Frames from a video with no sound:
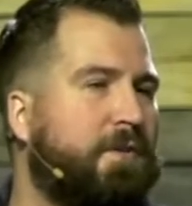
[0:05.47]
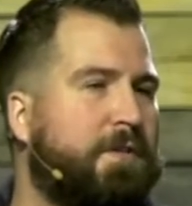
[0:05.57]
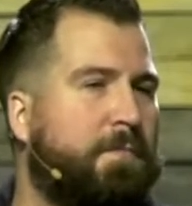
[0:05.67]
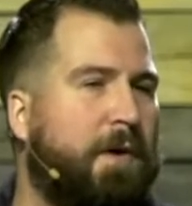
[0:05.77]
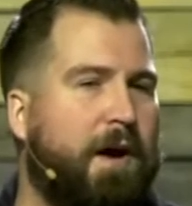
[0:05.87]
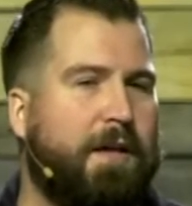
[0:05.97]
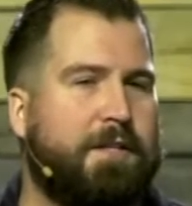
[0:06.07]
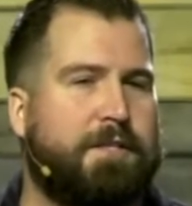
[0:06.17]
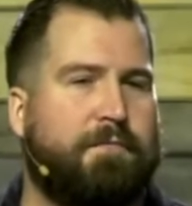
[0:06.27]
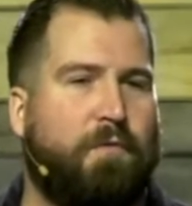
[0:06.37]

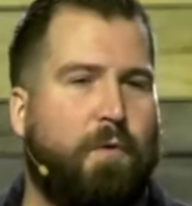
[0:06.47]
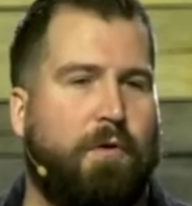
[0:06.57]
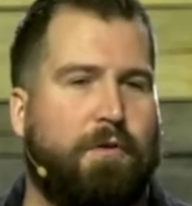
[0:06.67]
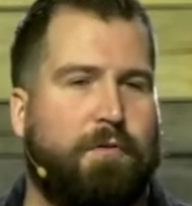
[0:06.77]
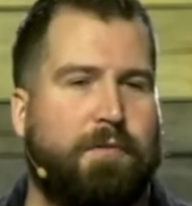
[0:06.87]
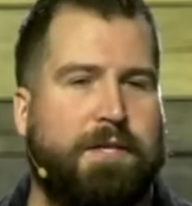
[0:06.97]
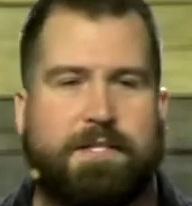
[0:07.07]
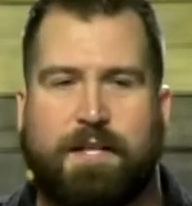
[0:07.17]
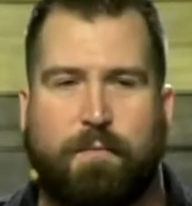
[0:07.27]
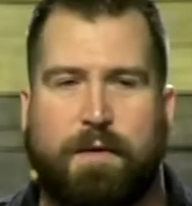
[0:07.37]
response for the
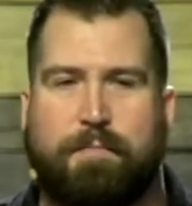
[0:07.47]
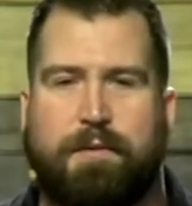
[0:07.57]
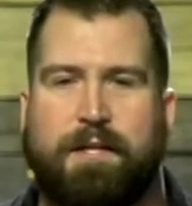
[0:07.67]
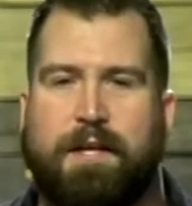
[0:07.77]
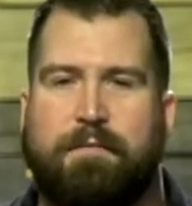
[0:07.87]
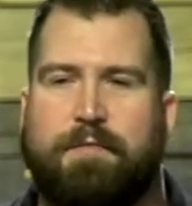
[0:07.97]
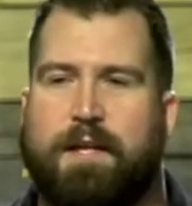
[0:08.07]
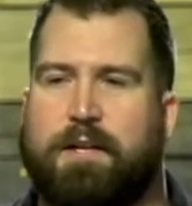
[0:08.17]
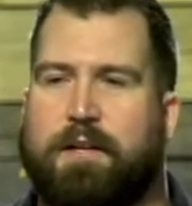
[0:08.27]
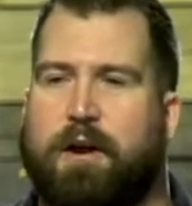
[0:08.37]
reason that we believe
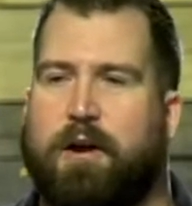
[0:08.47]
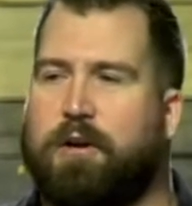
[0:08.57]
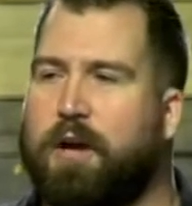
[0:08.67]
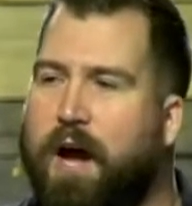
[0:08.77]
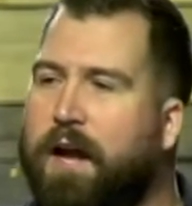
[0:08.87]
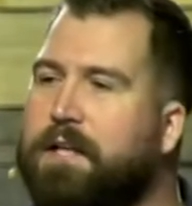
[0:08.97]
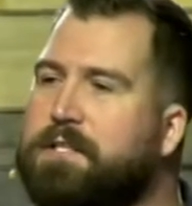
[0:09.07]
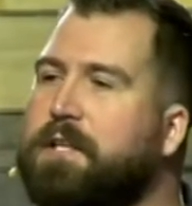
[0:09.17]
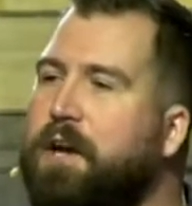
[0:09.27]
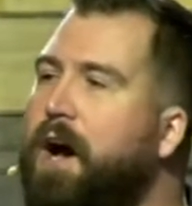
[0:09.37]
that our God
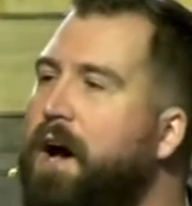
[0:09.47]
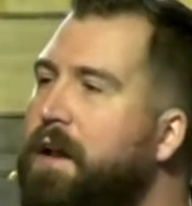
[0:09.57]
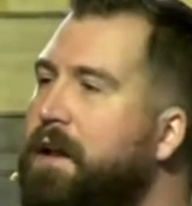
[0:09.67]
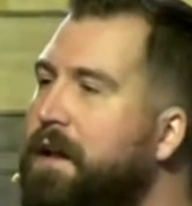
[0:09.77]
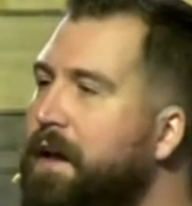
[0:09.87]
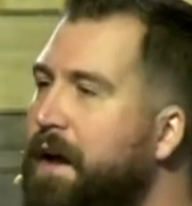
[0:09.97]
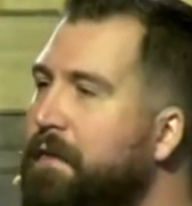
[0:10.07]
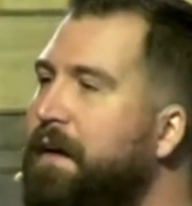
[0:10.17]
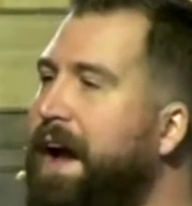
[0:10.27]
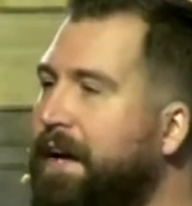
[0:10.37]
is a God
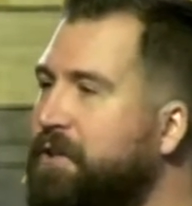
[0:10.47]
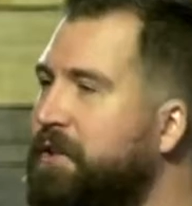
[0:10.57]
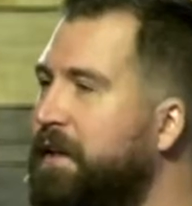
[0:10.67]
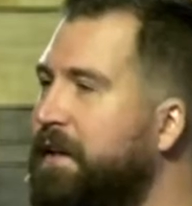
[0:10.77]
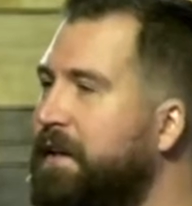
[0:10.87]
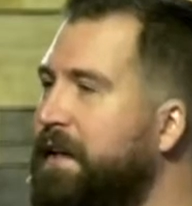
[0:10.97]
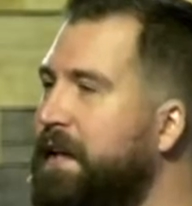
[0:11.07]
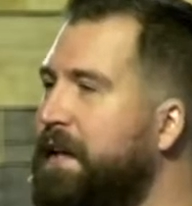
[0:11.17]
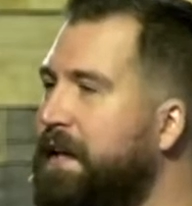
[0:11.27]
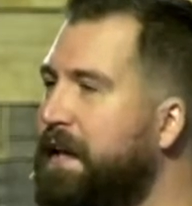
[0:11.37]
of action.
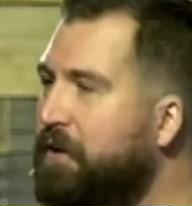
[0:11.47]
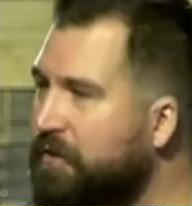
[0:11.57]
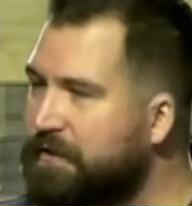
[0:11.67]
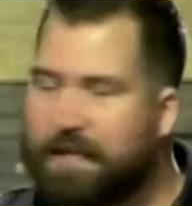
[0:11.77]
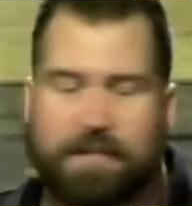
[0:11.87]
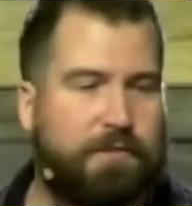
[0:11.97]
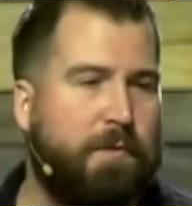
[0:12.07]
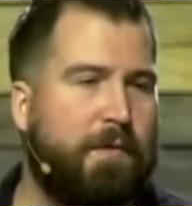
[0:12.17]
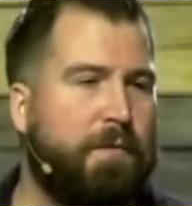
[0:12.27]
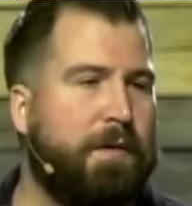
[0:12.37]
He hears us
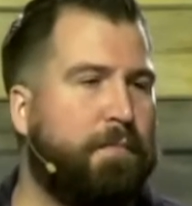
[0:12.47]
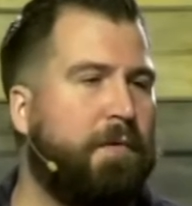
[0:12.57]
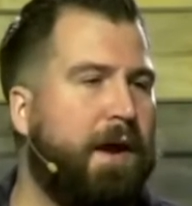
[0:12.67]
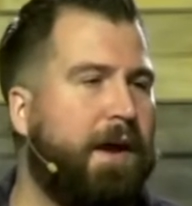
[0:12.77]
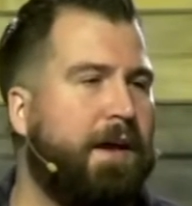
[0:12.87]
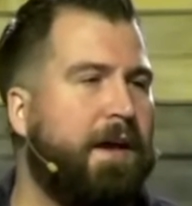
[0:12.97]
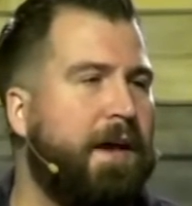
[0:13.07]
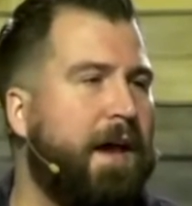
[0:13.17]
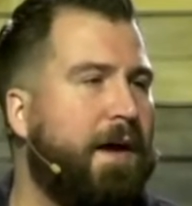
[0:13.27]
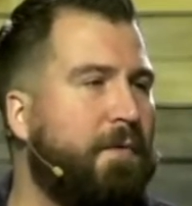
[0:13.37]
when we pray,
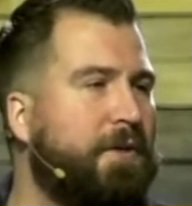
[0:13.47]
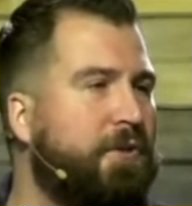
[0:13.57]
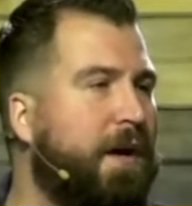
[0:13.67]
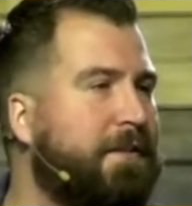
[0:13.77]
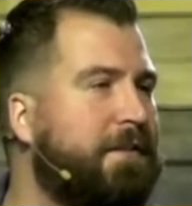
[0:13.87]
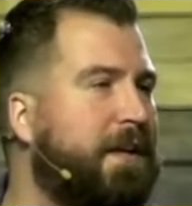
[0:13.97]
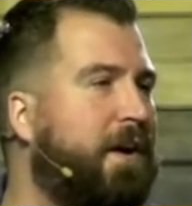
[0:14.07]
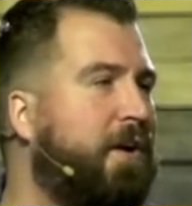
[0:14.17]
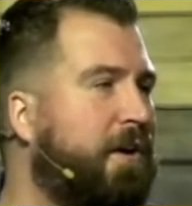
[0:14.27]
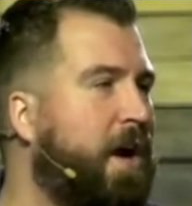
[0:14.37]
and we trust that
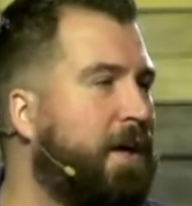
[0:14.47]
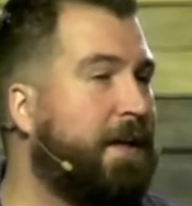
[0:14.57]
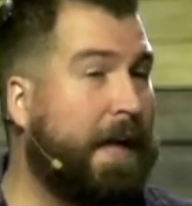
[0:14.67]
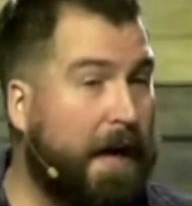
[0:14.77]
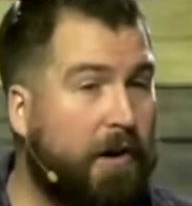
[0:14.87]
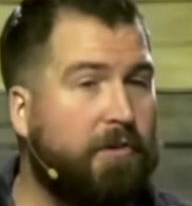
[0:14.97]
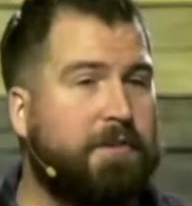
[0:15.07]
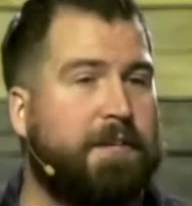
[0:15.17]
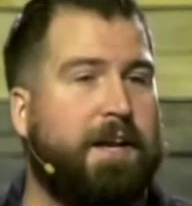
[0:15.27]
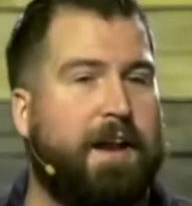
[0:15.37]
our God
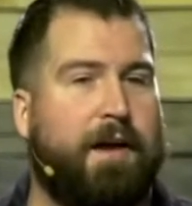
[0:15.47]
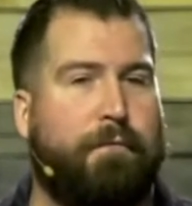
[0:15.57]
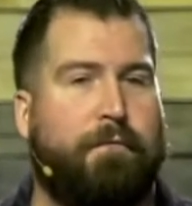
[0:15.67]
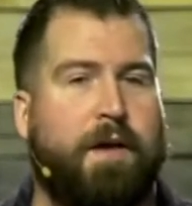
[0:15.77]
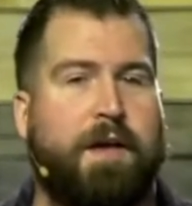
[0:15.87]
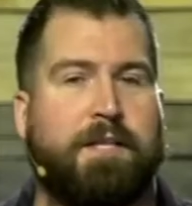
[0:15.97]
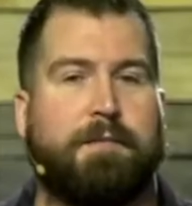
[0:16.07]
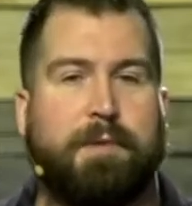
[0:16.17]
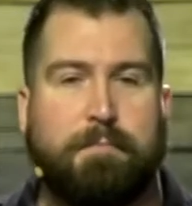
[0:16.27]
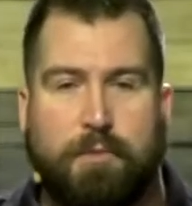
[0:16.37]
cares enough
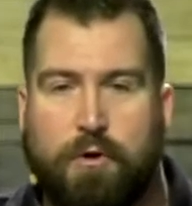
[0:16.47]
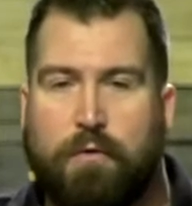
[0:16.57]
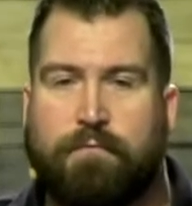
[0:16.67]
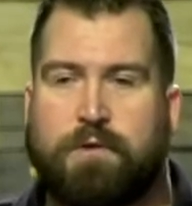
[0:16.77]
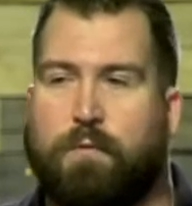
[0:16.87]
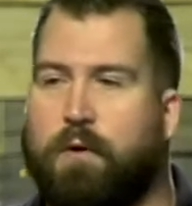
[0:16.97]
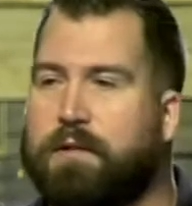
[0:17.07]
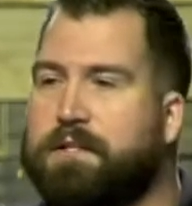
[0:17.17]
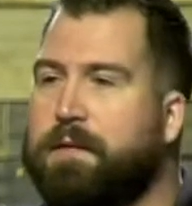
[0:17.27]
to be moved towards